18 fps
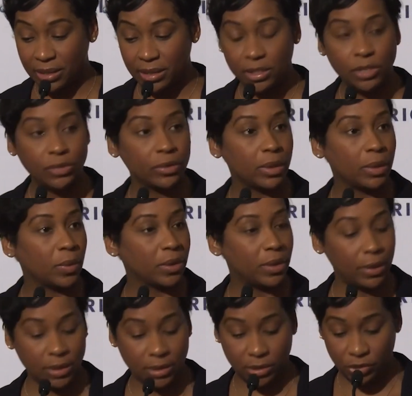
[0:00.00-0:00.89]
history where
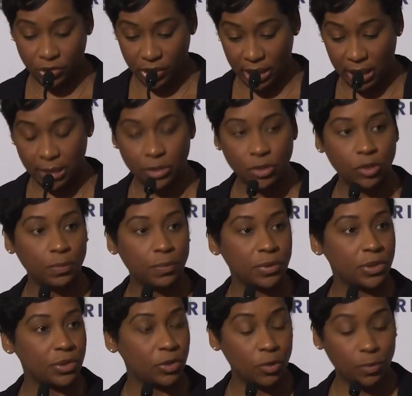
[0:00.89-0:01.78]
there is a chance to
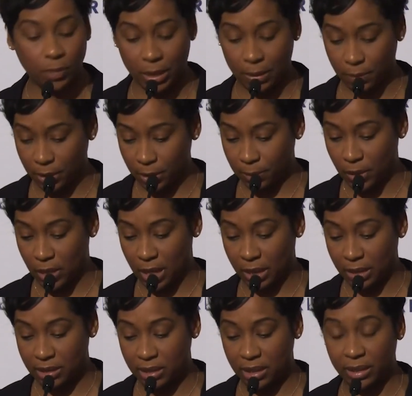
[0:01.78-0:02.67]
pursue public
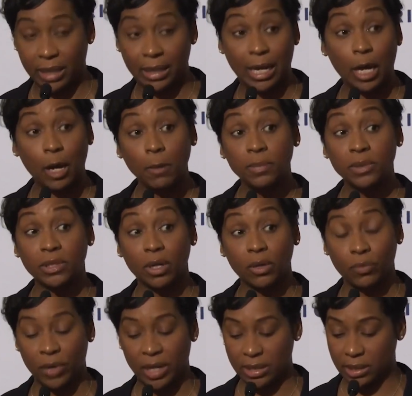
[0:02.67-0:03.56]
policy that helps our
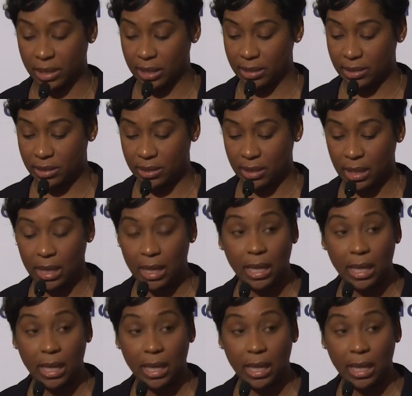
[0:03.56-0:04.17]
residents